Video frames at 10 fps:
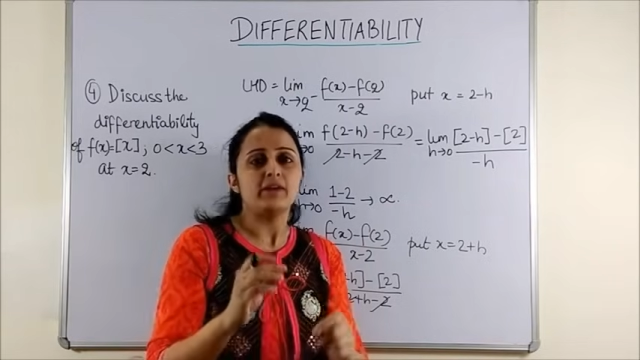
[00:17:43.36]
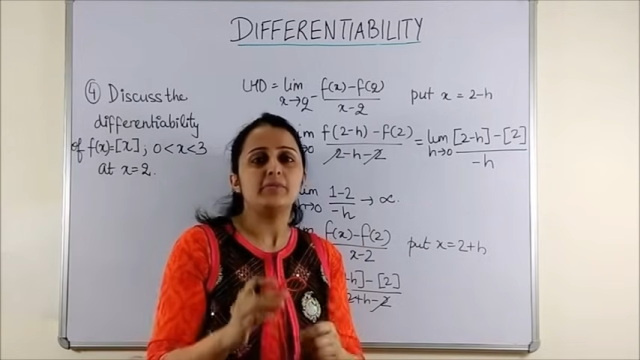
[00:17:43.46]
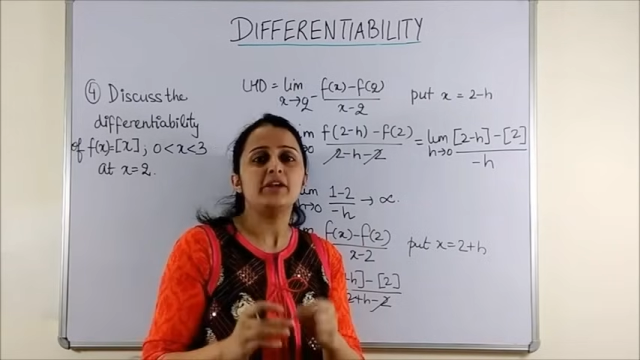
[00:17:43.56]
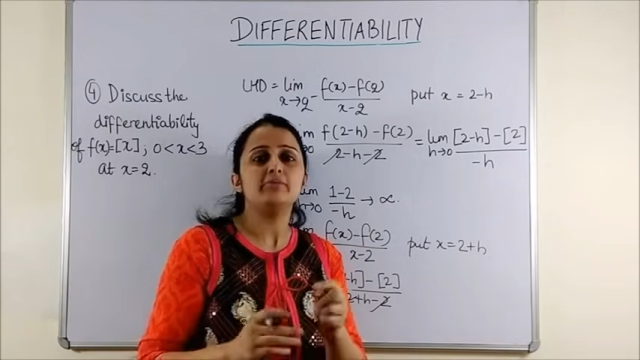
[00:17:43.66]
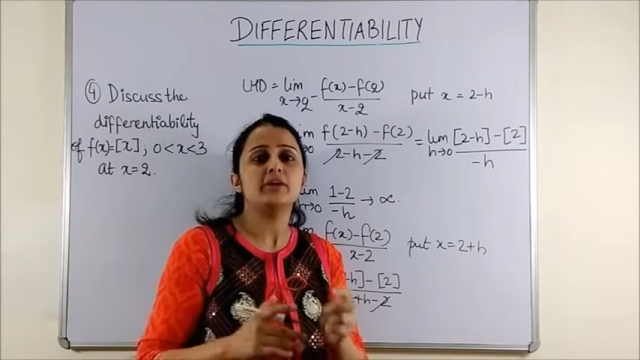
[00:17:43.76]

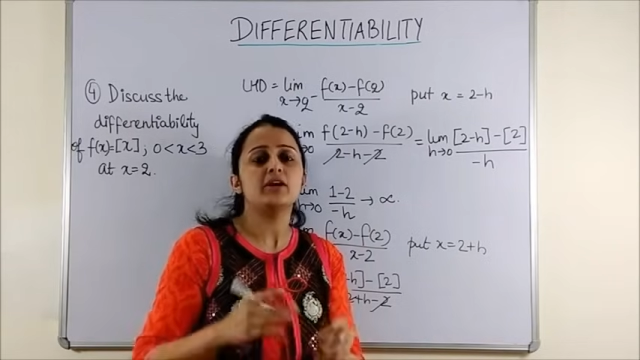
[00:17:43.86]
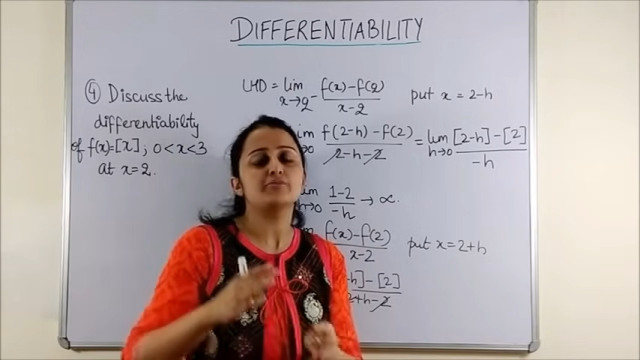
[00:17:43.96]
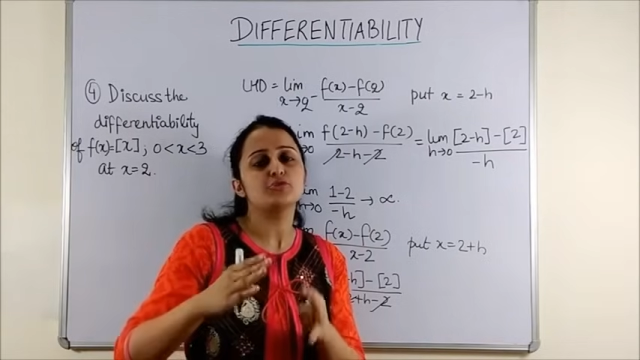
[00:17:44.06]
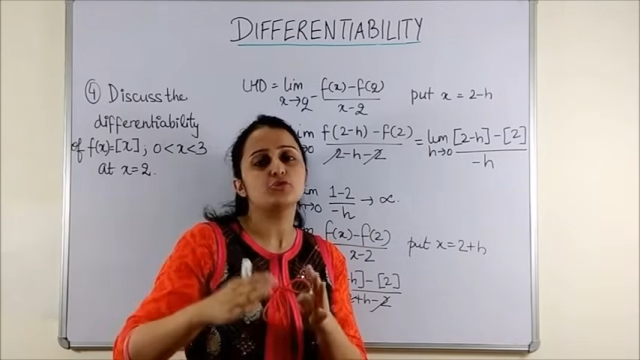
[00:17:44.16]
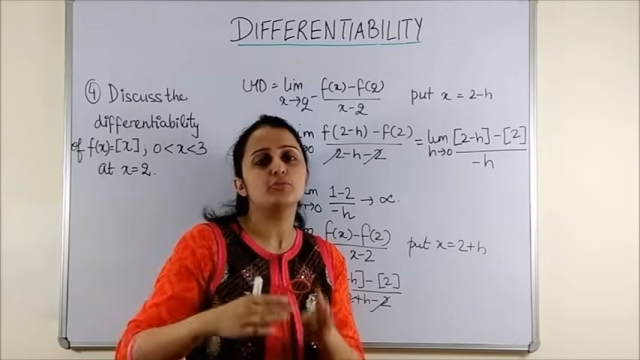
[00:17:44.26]
maybe it
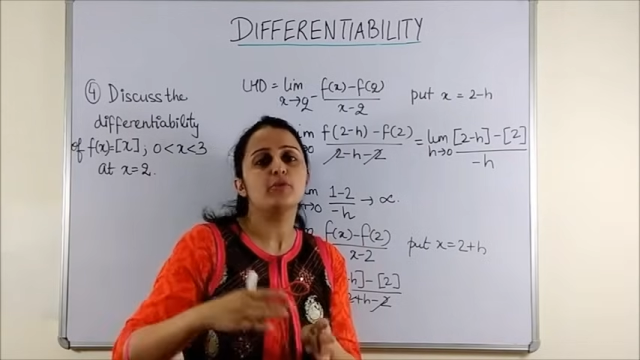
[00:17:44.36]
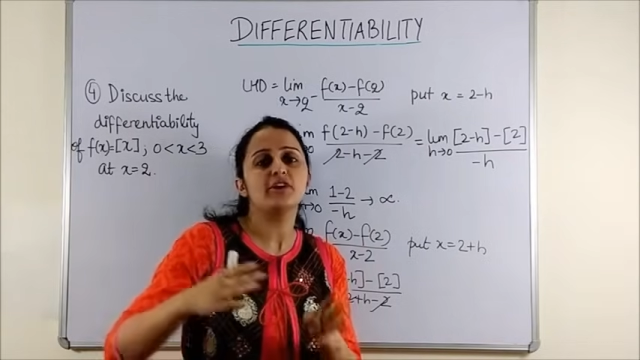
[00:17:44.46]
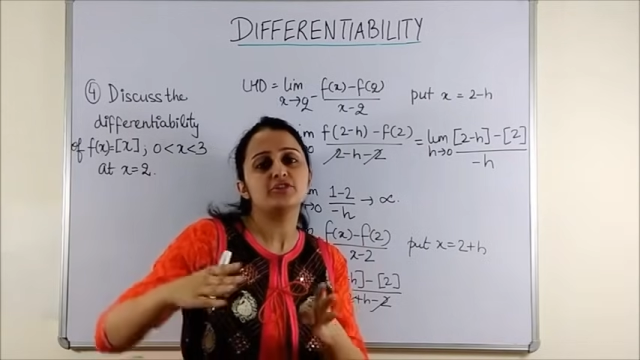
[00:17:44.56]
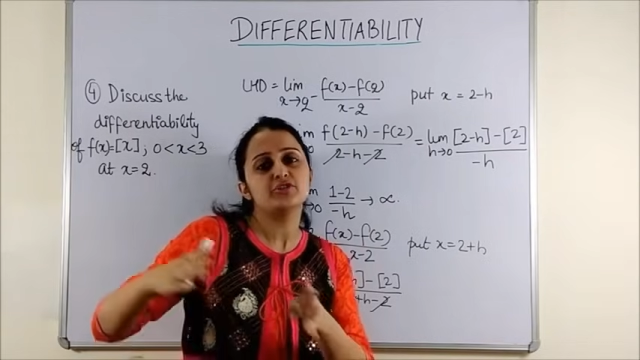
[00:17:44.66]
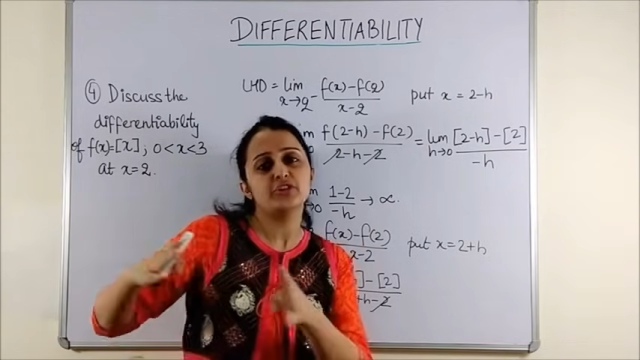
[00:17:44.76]
becomes
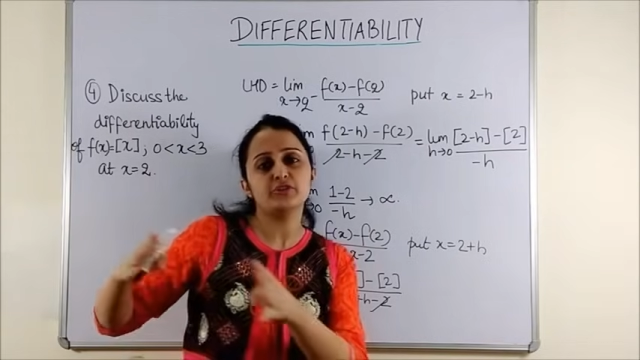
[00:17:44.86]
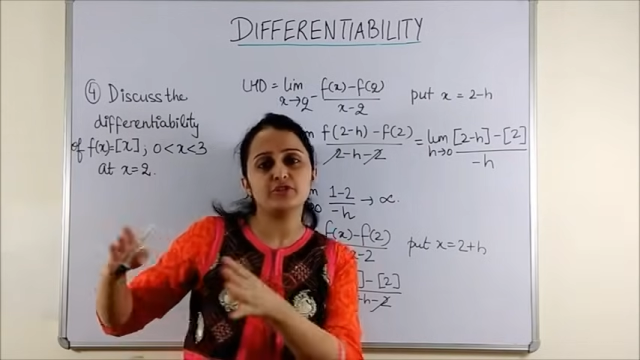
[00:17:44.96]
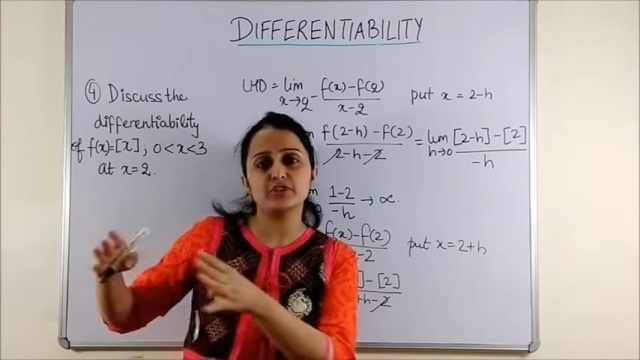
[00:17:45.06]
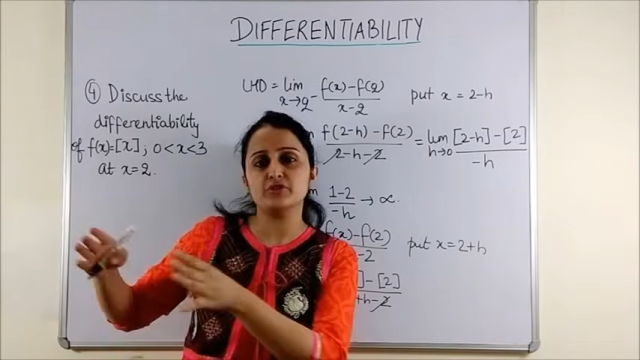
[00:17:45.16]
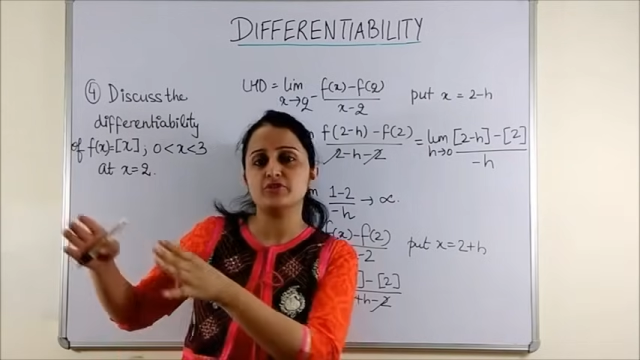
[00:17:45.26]

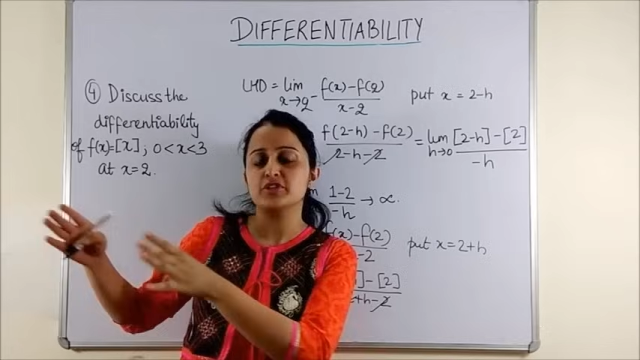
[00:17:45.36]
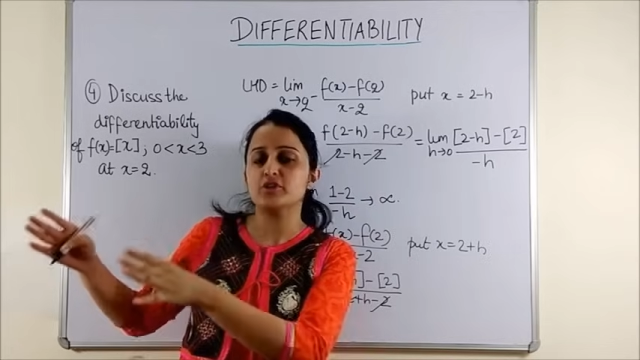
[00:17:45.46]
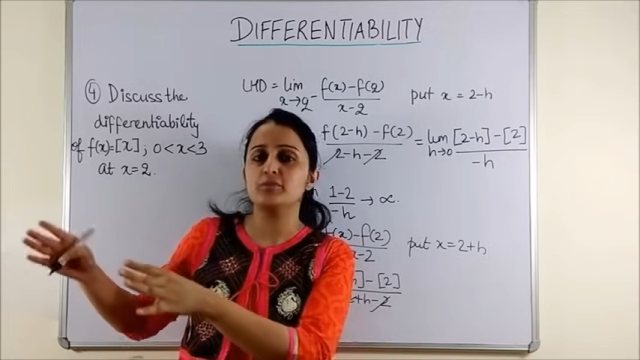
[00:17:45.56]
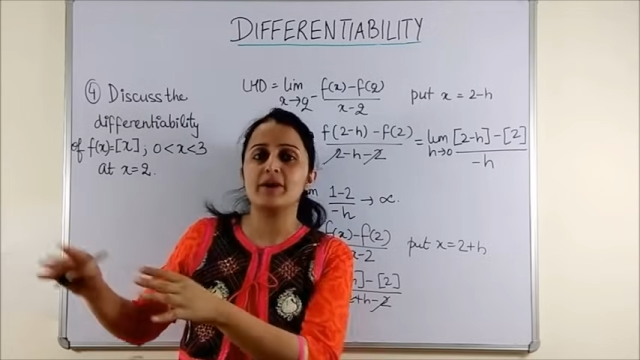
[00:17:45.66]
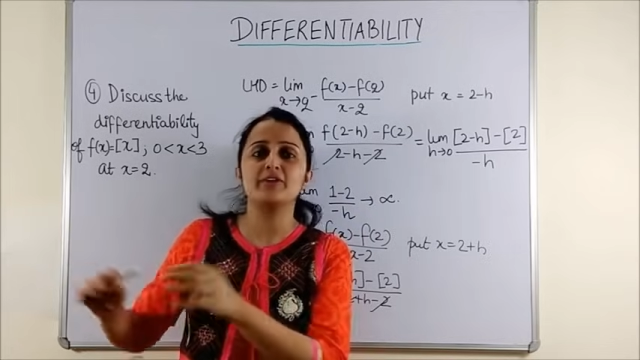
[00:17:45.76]

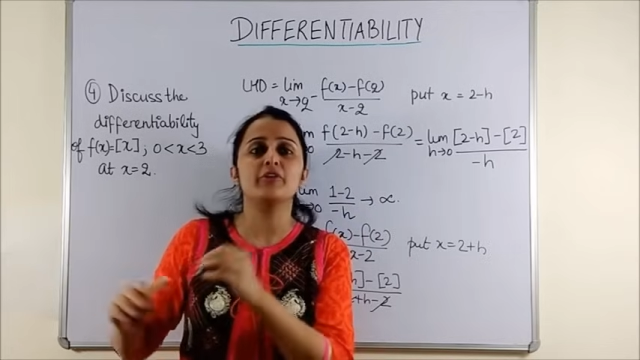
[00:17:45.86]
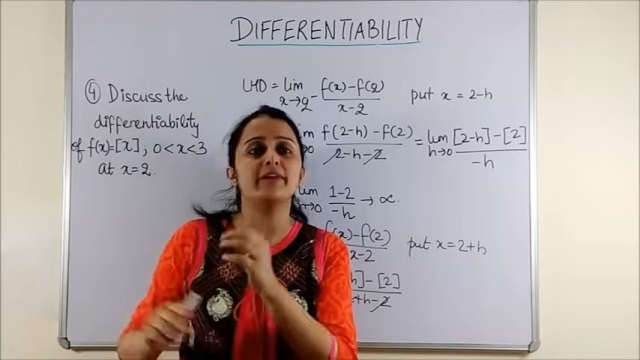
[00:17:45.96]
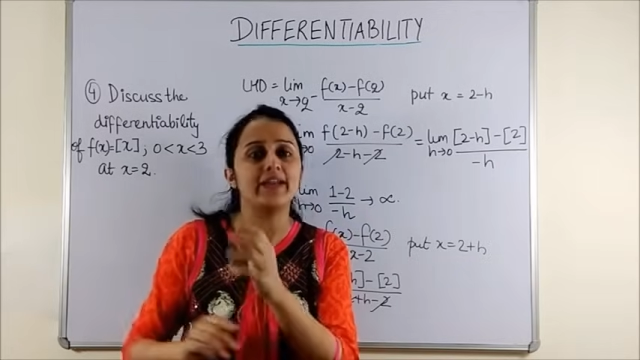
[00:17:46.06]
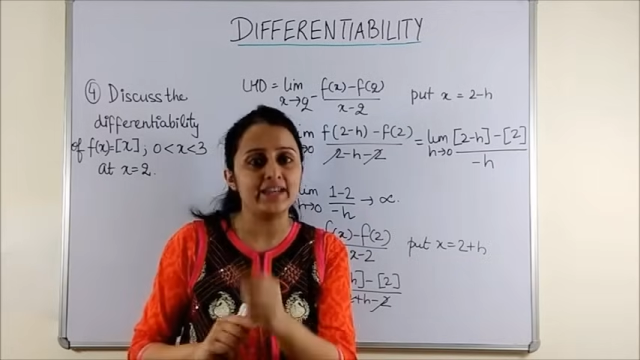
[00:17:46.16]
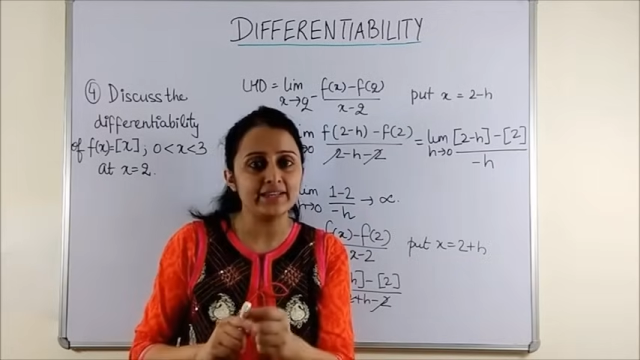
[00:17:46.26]
2.0001 or
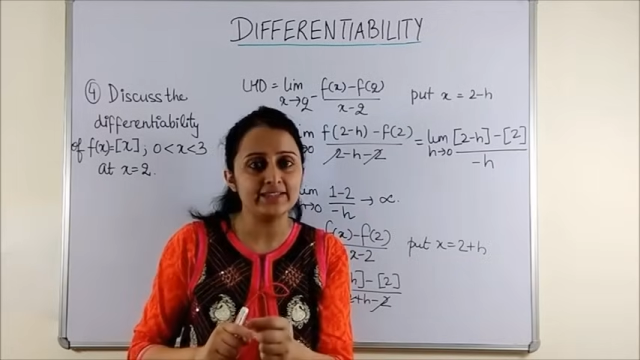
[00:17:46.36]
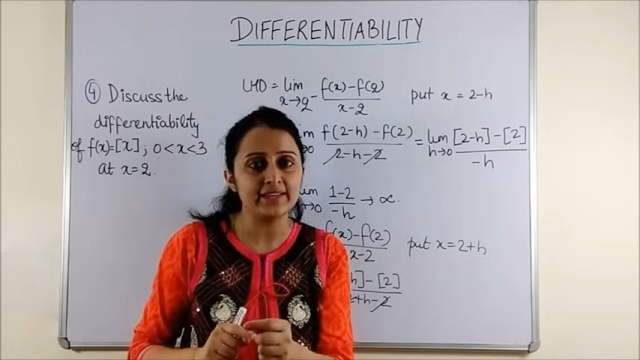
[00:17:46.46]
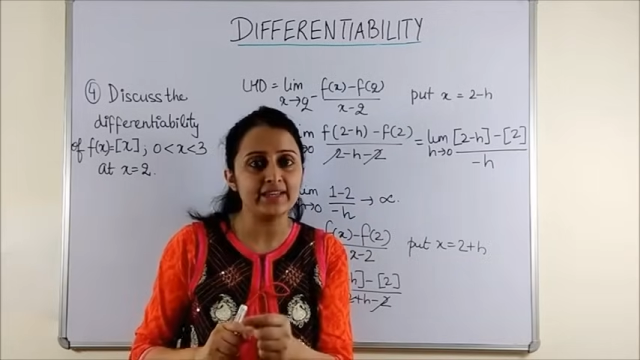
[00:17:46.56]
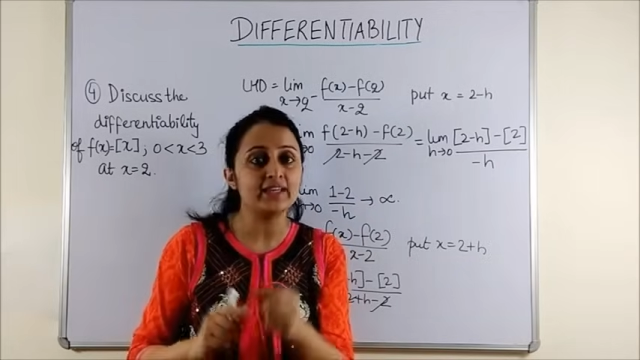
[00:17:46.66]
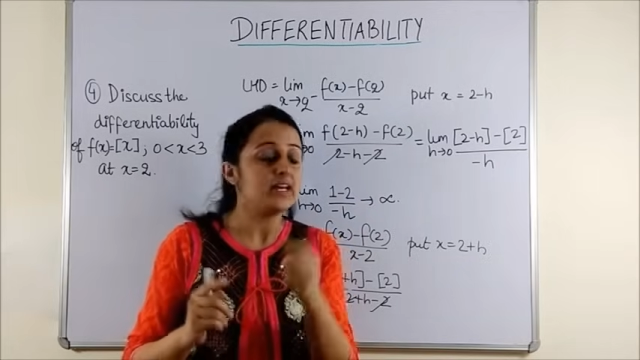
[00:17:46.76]

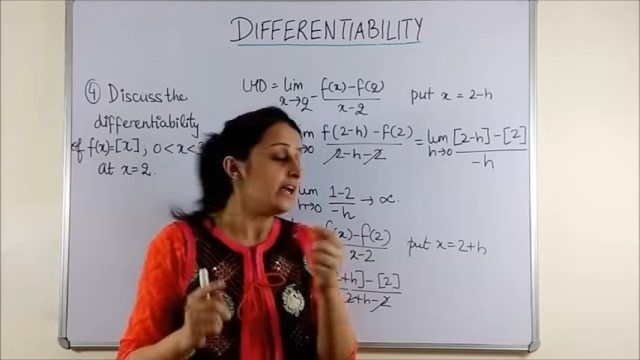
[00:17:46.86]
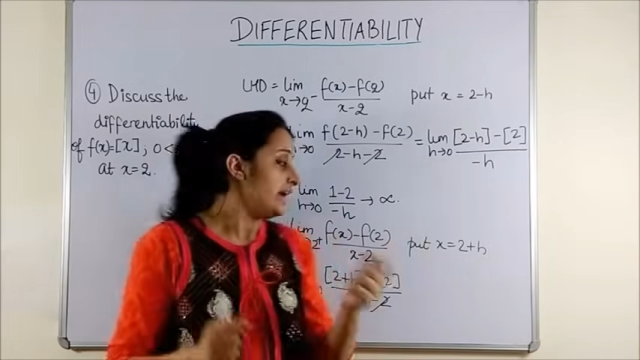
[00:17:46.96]
anything,